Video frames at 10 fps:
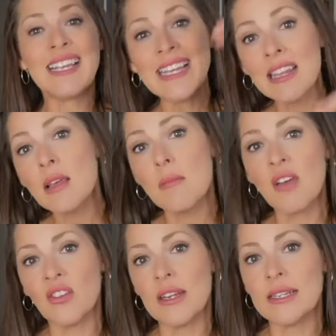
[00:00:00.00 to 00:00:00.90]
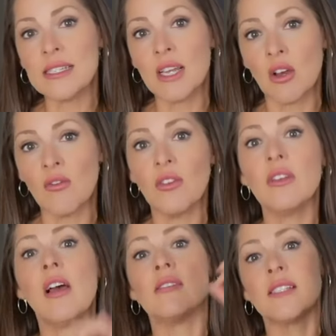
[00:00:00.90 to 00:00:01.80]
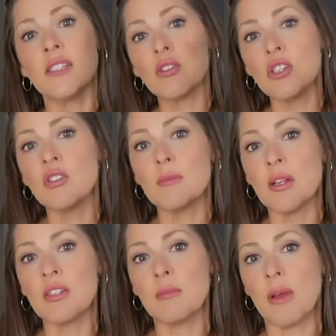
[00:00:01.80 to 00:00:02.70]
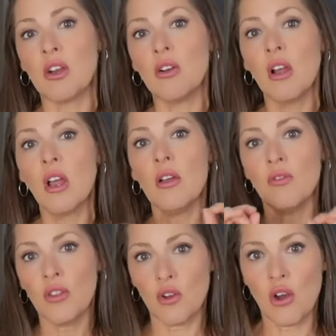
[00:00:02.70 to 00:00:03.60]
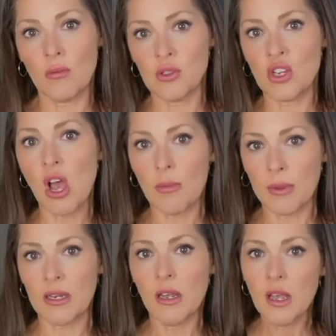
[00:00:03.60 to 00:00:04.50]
in the muffin itself. Now, I'll still use melted butter for the crumble topping.